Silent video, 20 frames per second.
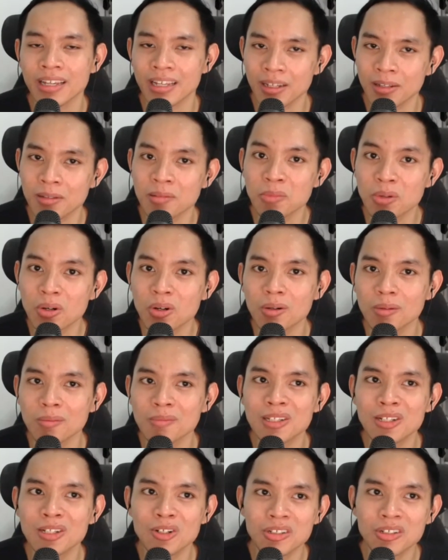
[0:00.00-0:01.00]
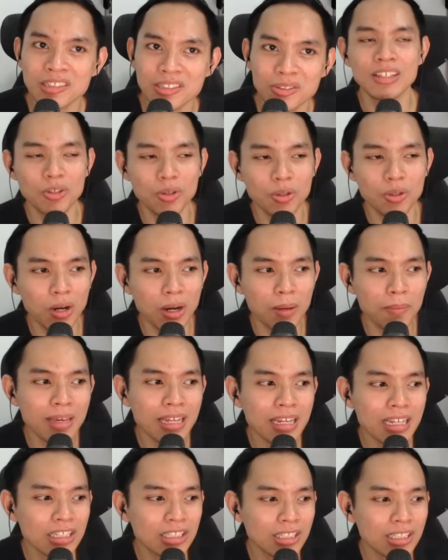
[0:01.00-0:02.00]
anymore because you are
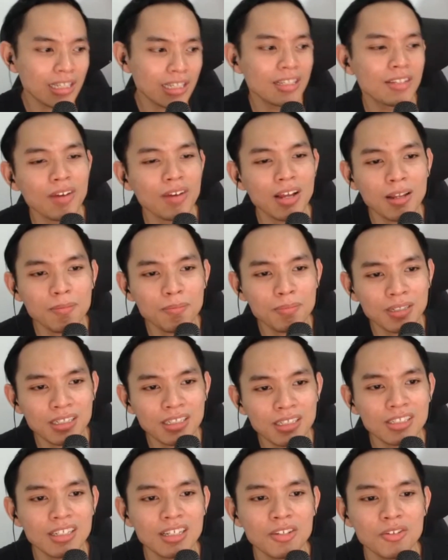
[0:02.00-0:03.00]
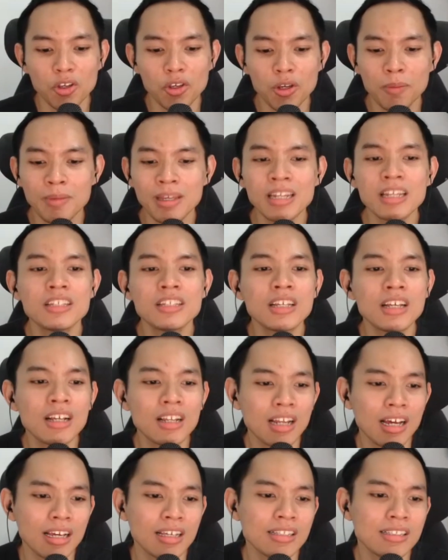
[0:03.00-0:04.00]
managing developers and you're managing
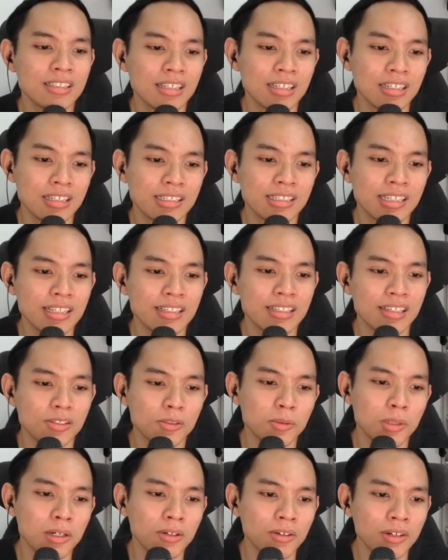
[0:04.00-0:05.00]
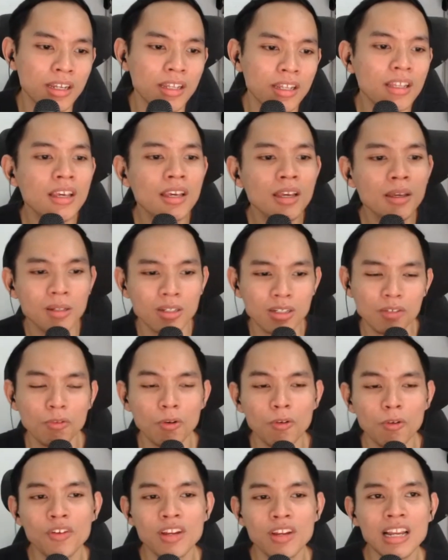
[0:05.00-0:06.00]
clients in a sense as well, right? Because
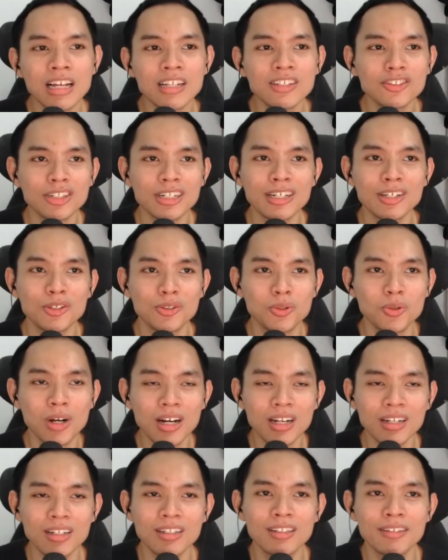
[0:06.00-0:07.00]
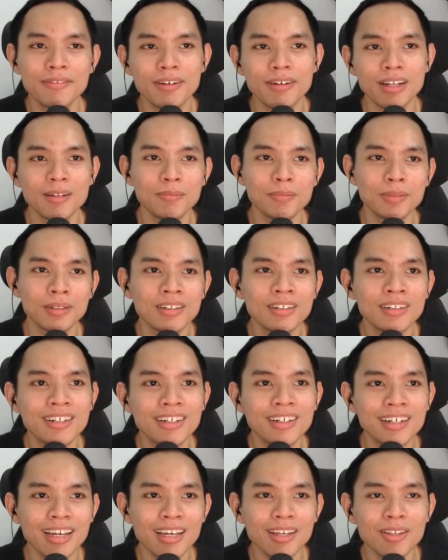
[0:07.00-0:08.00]
for freelance, right, you are the developer
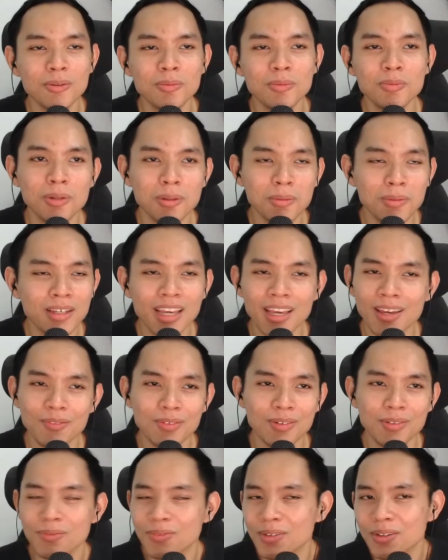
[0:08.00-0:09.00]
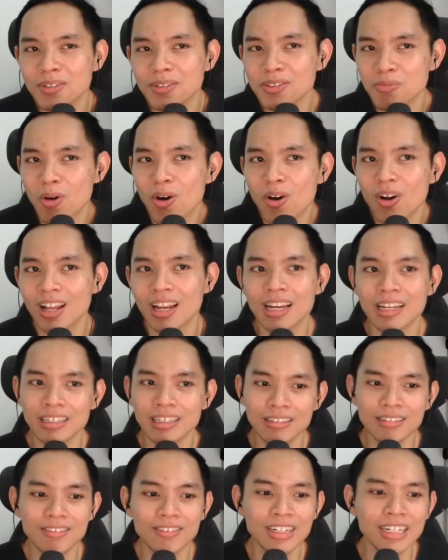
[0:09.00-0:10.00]
and you probably have a very small
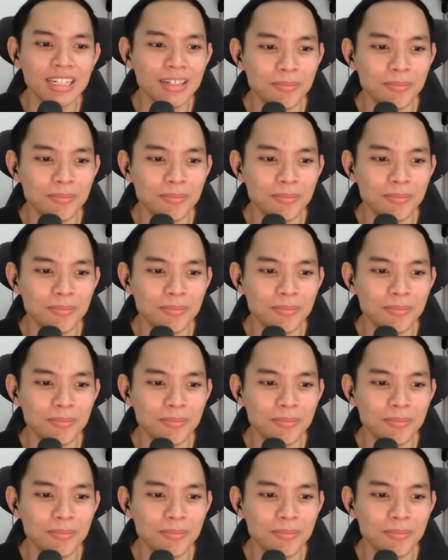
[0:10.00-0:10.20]
client, right?